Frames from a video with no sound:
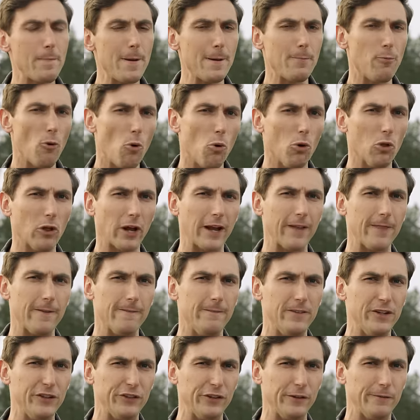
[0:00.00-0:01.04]
people will look at the
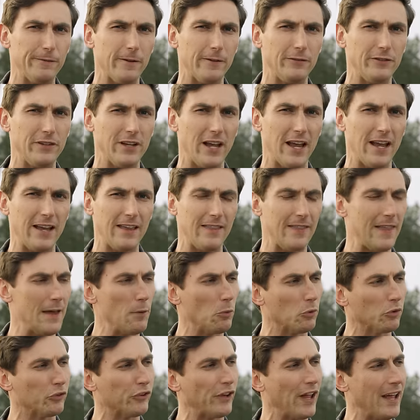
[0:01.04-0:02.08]
V Z fifty-eight and they
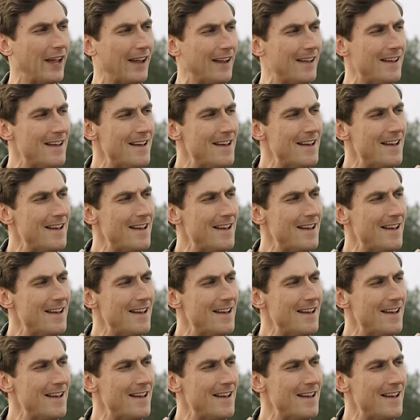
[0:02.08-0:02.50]
will say,